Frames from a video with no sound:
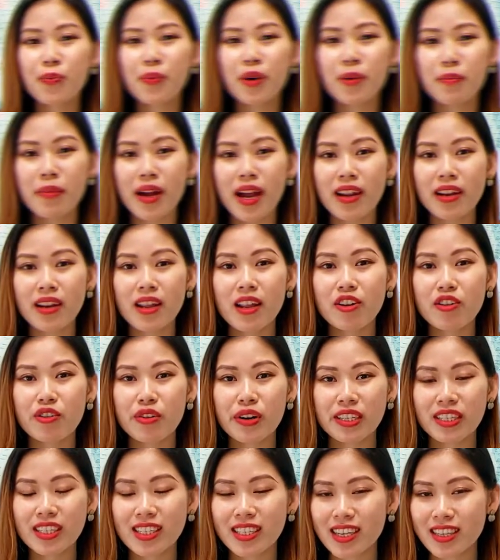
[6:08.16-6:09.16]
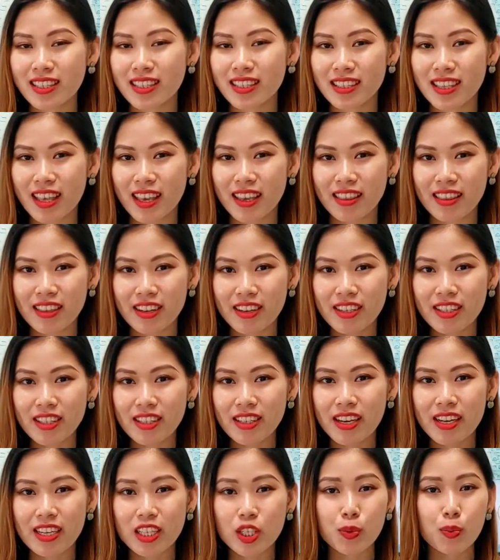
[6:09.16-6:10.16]
permanent resident status
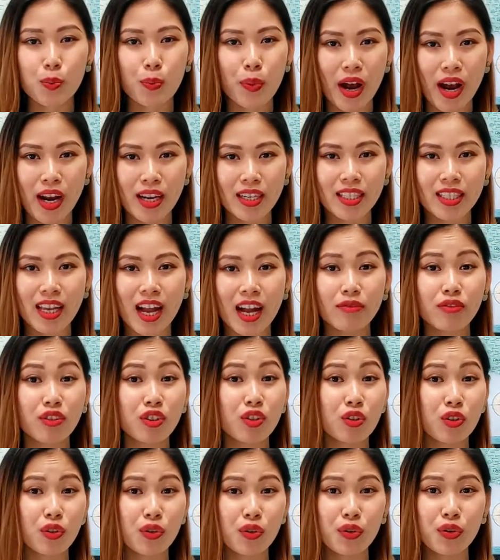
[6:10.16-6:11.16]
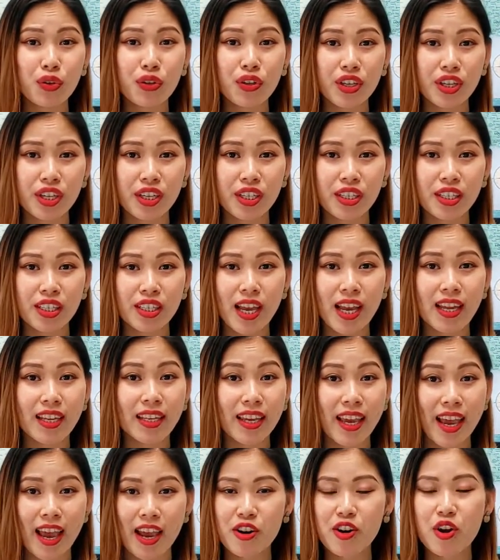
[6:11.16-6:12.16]
expires after 2 years and
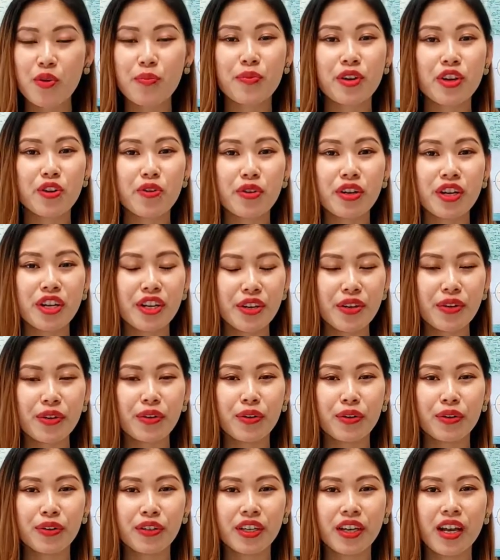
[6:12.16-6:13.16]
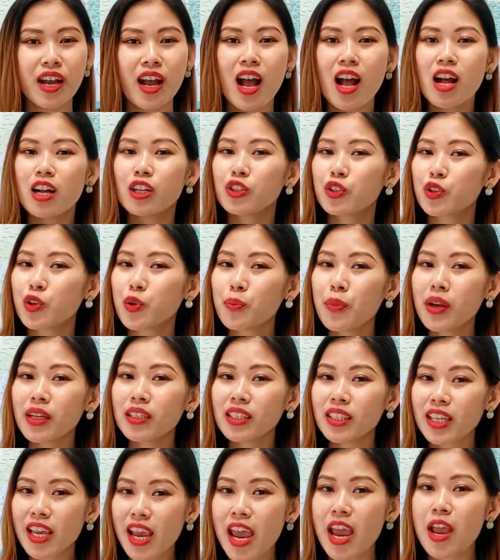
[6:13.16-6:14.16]
cannot be renewed. To
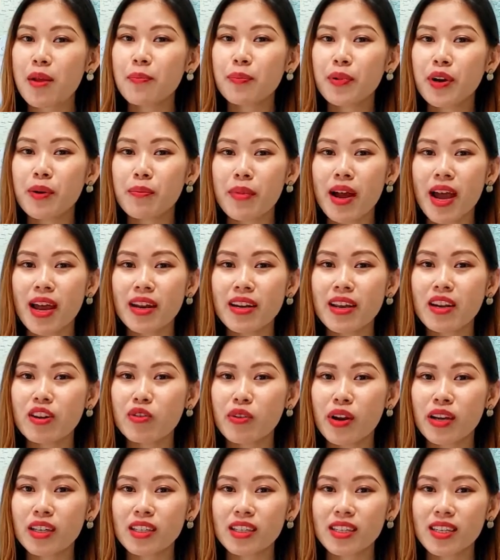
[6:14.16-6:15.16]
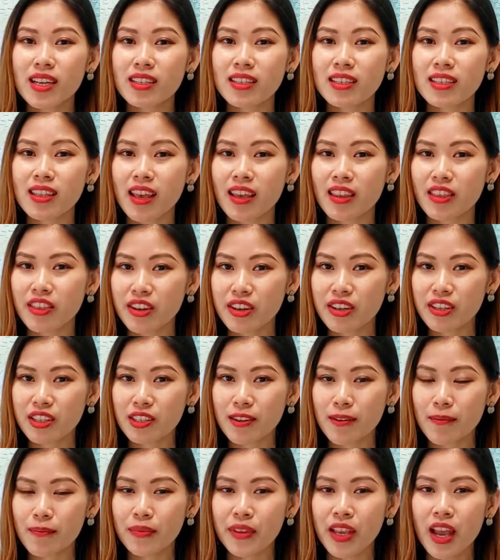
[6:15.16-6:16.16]
maintain permanent resident status,
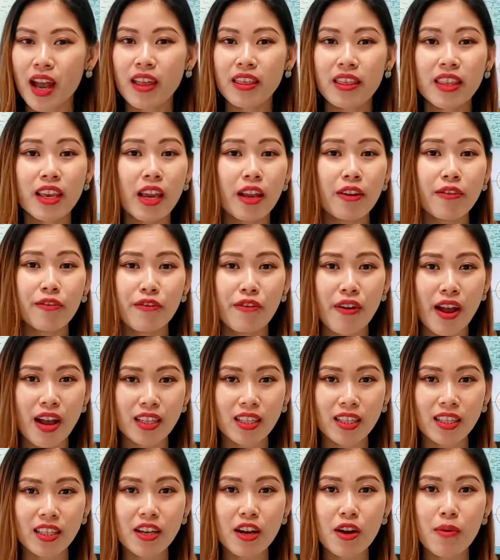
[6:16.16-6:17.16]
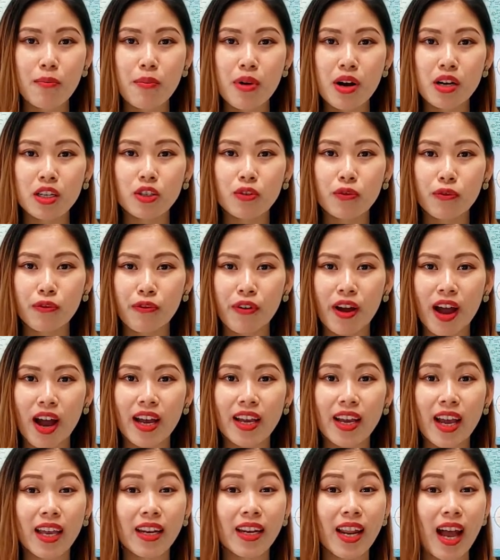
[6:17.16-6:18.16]
the investor must
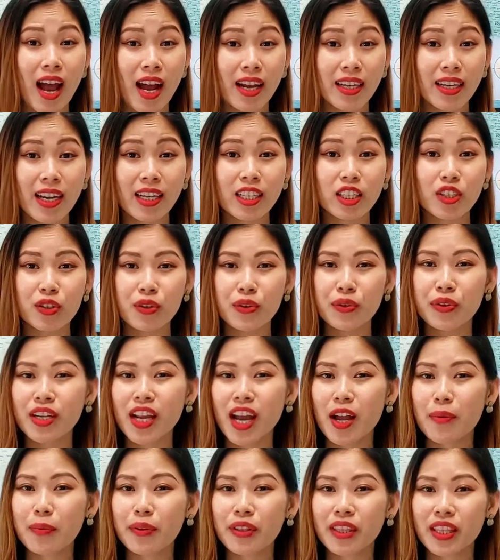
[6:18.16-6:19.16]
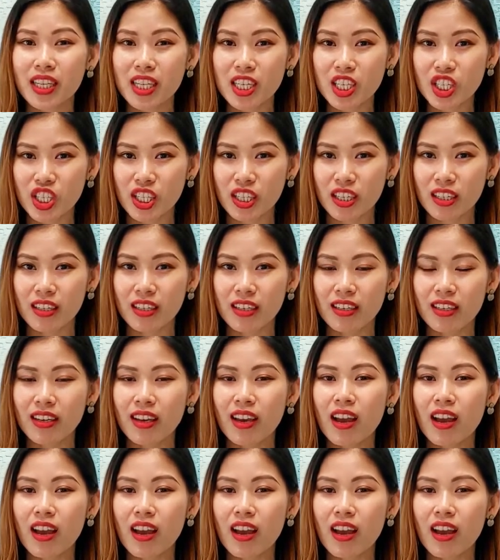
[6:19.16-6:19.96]
file an I-829 petition.